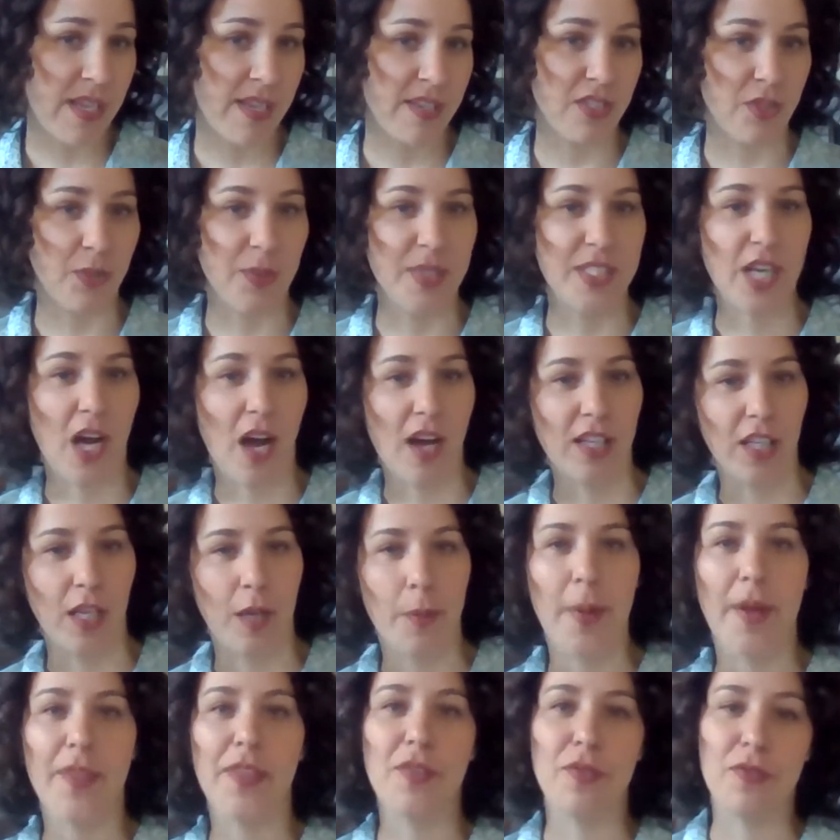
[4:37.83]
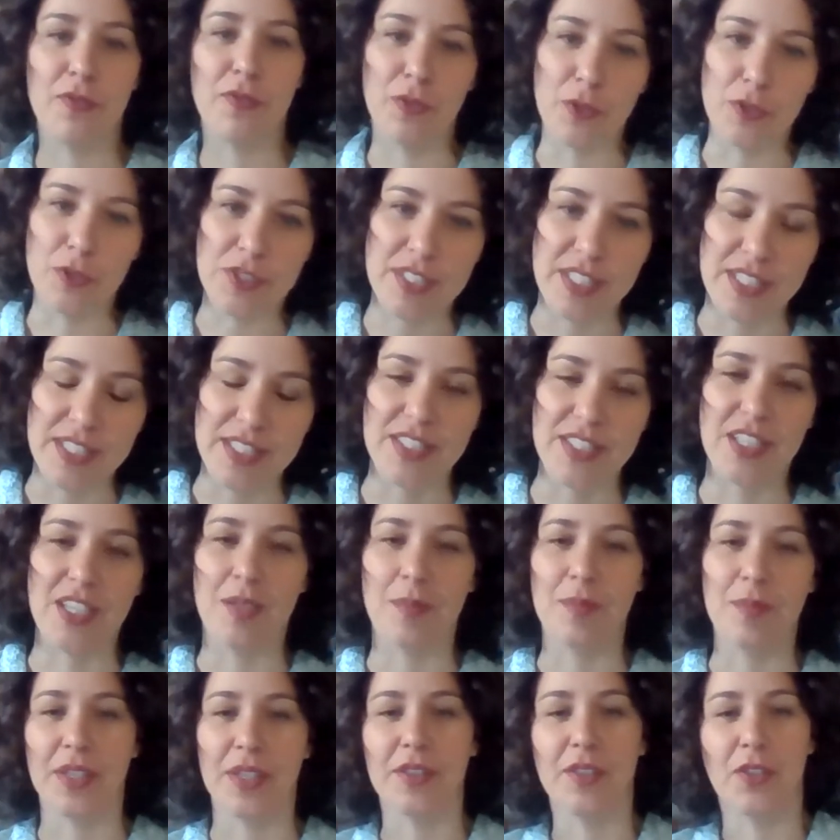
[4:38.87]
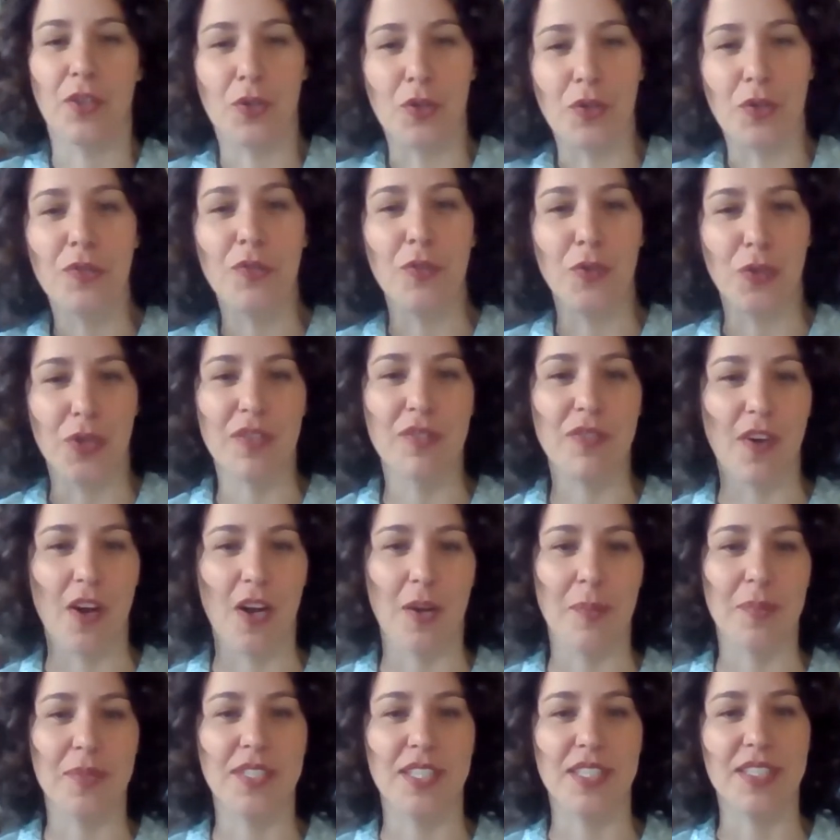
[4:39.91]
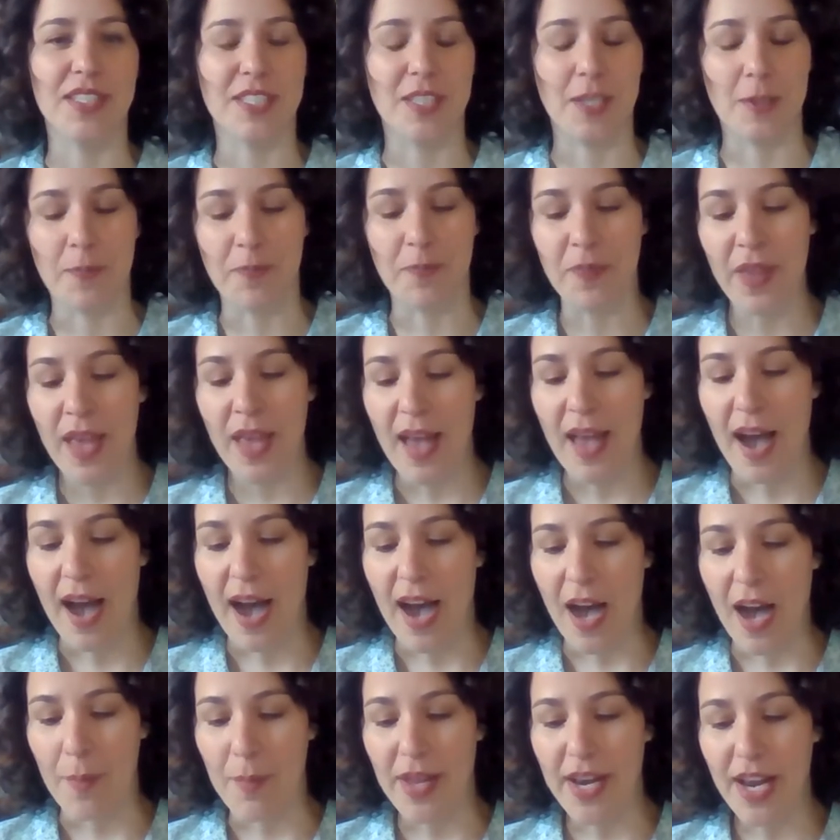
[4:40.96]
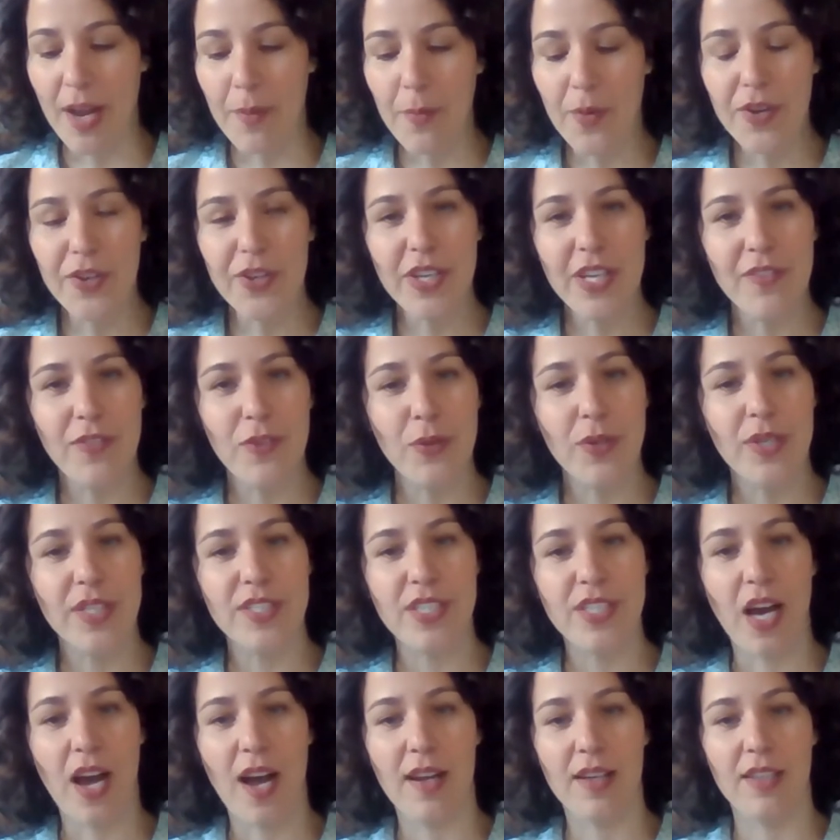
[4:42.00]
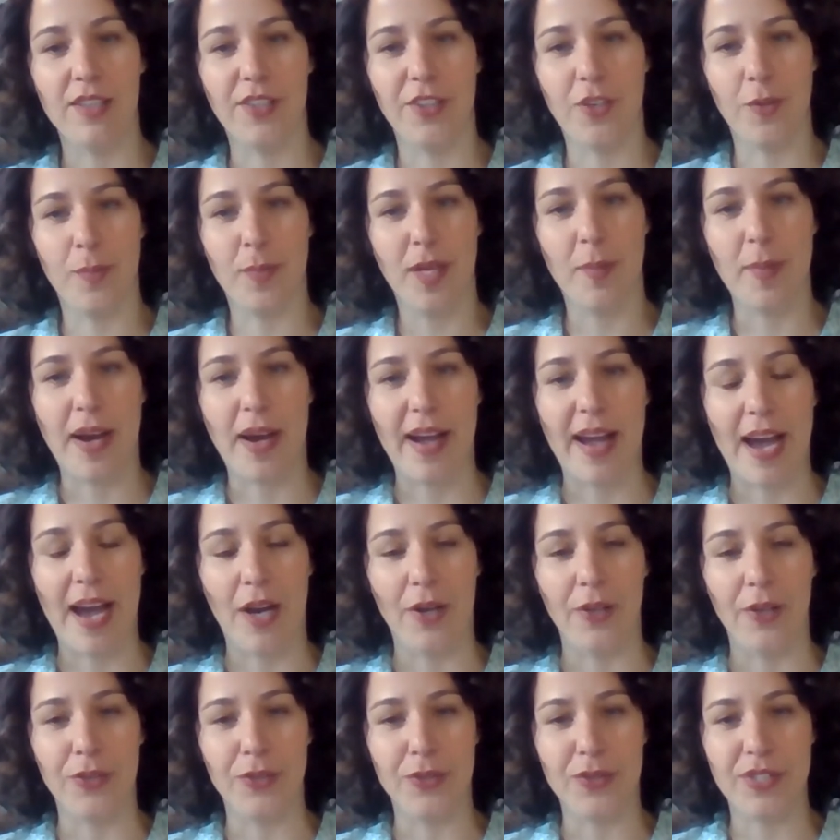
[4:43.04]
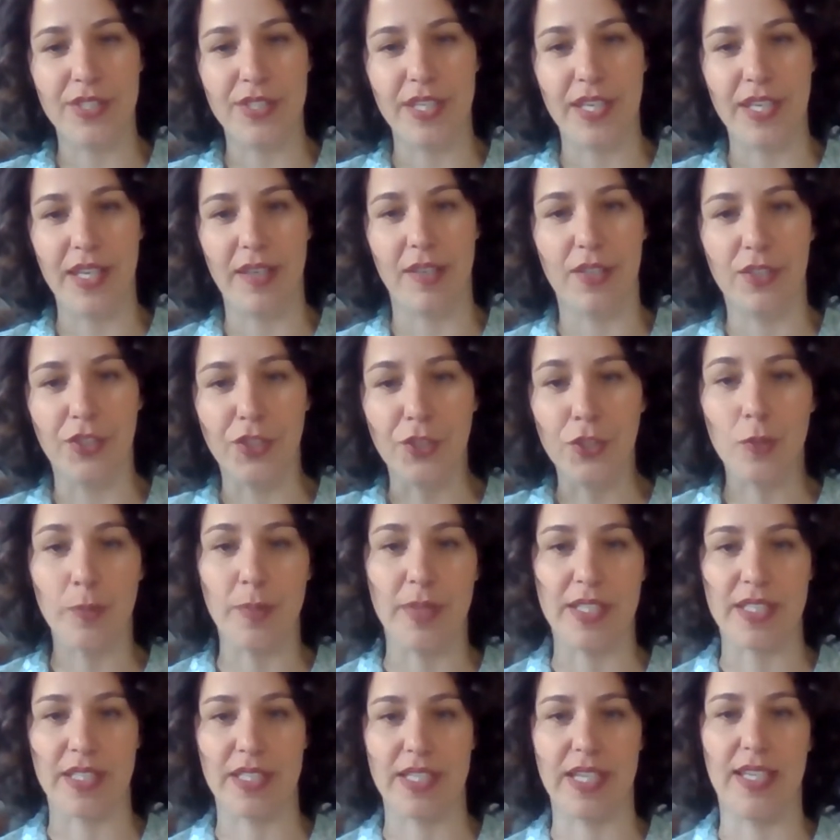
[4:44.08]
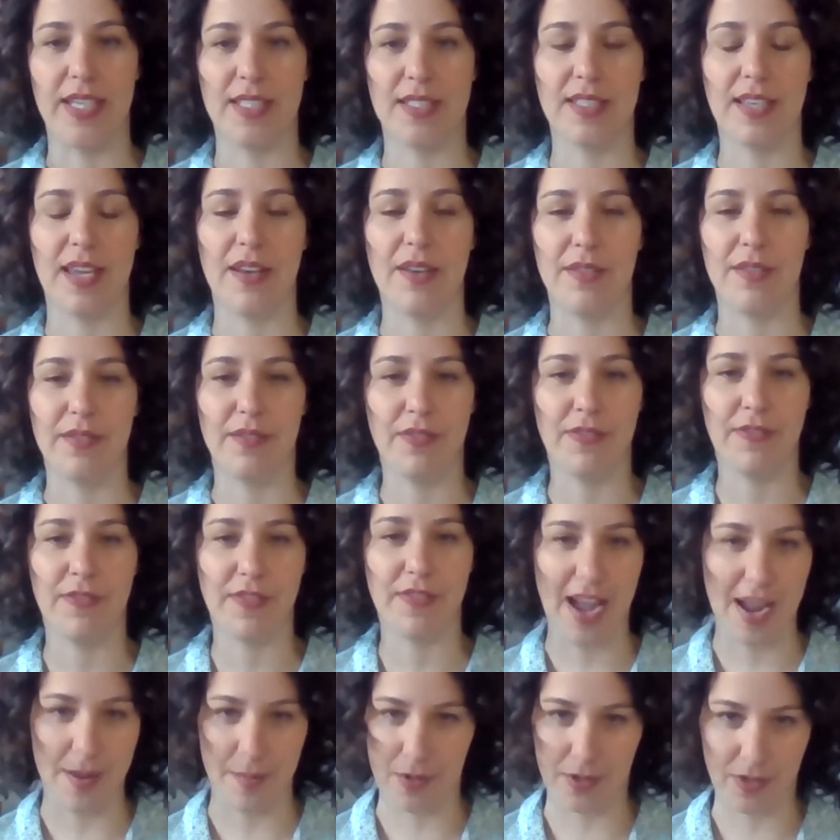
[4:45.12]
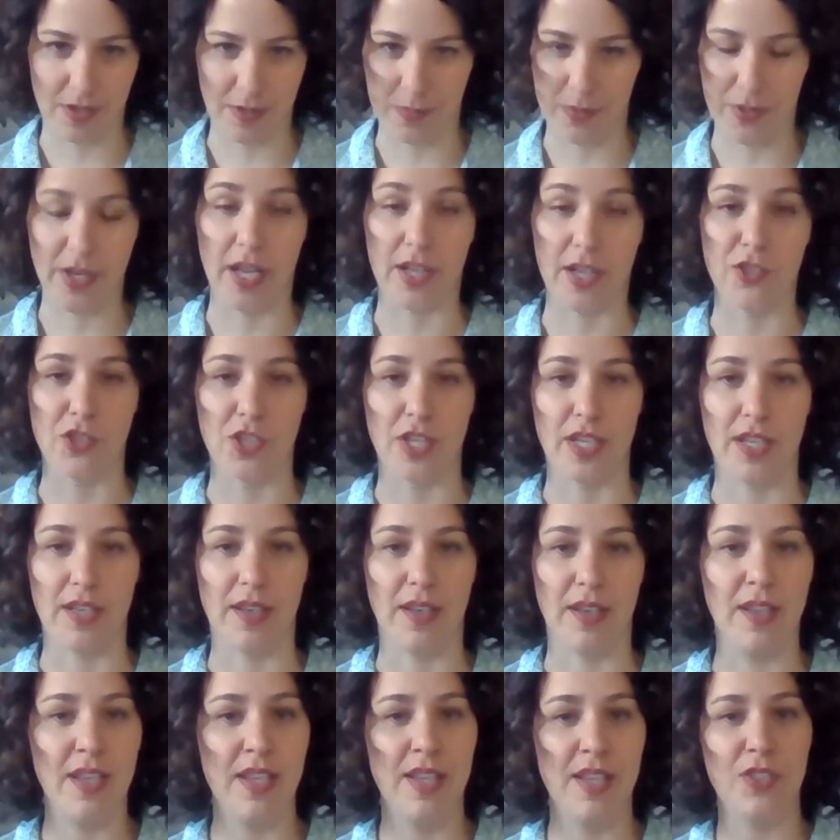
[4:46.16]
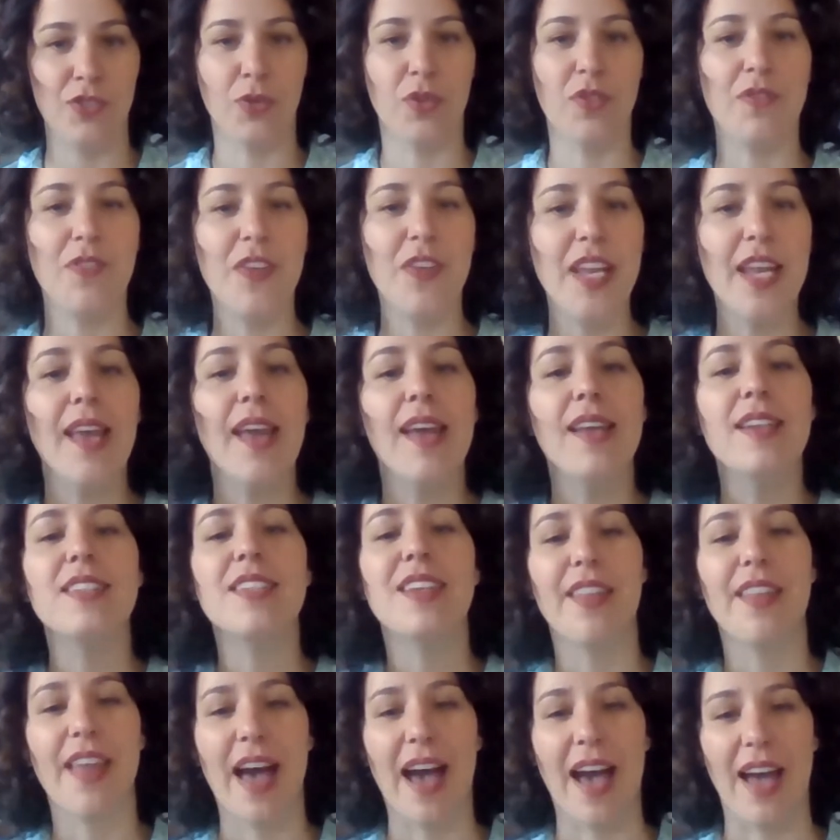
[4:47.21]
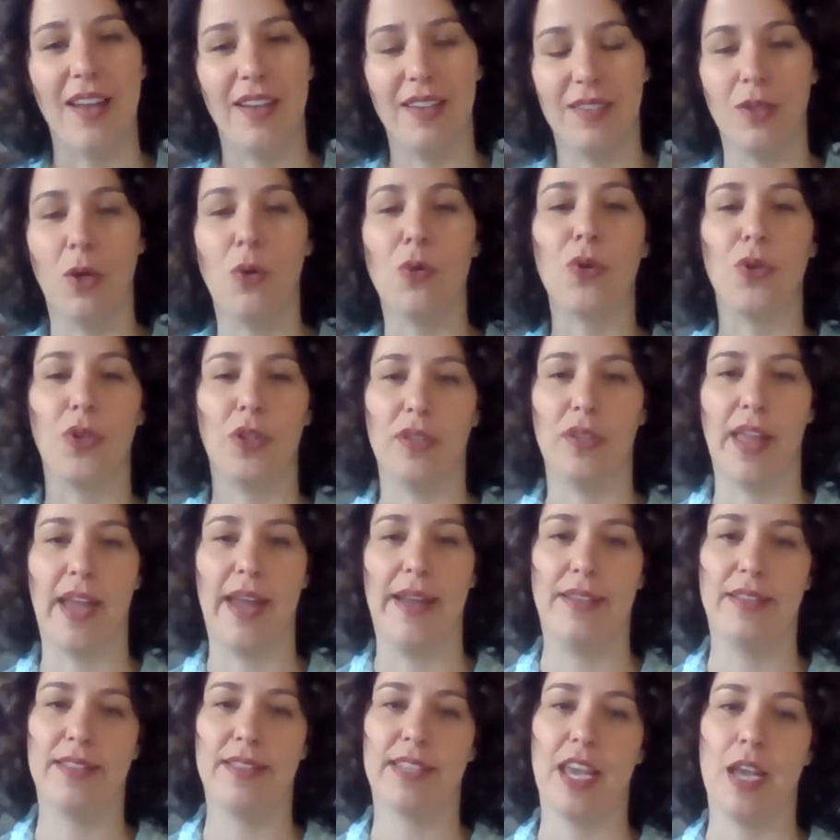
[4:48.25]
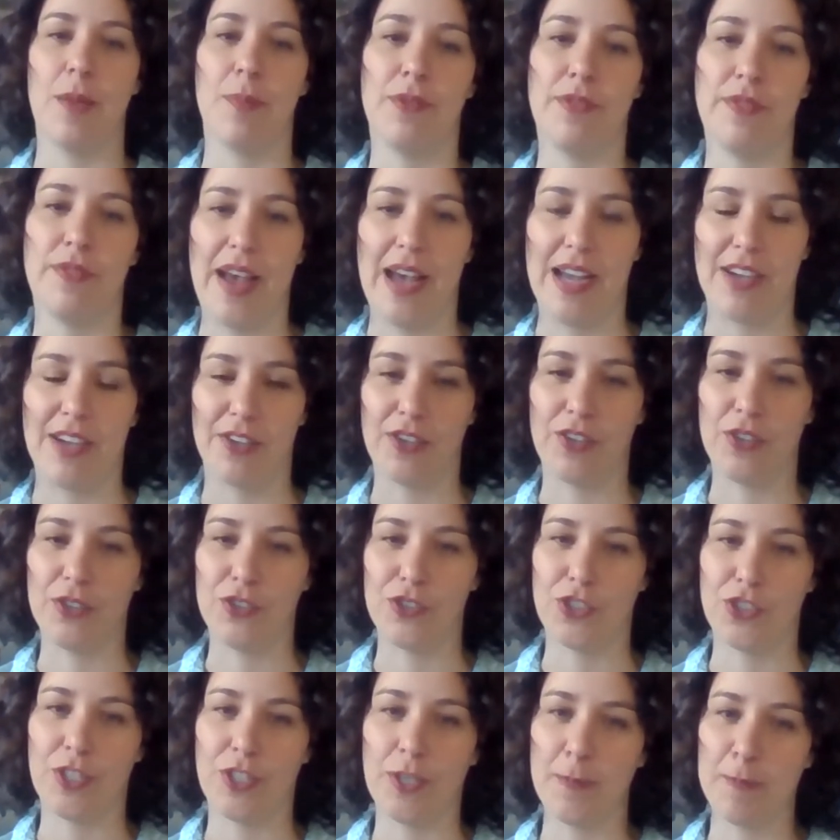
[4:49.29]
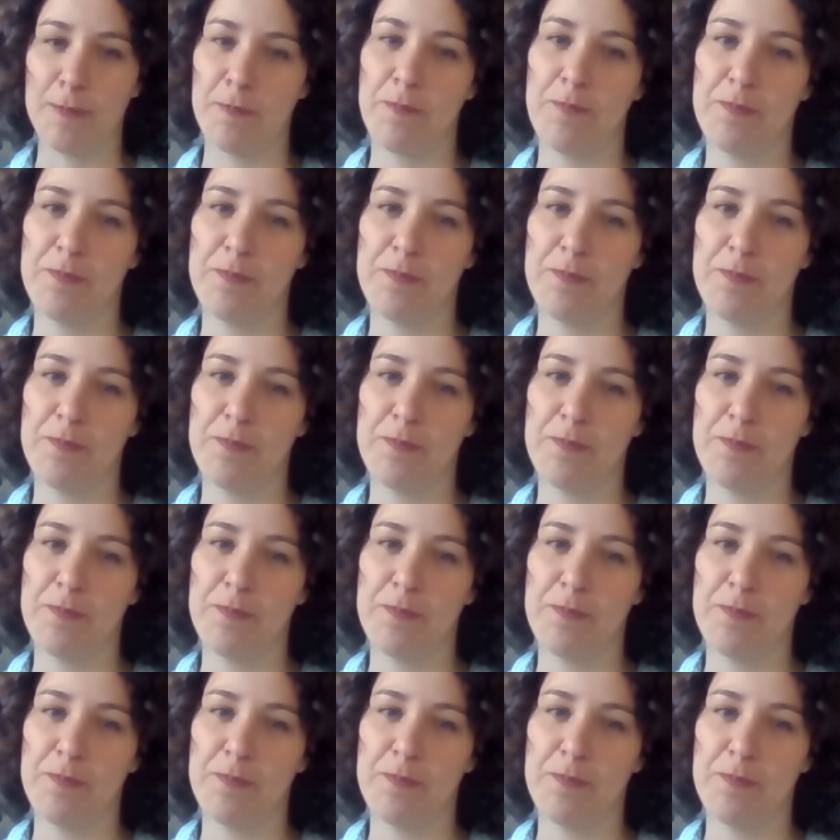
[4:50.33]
So we talk a lot about the food system, like local food and farm system. And I'm wondering if you could talk a little bit about how you see your business and fiber production sort of fitting into that local landscape of agriculture.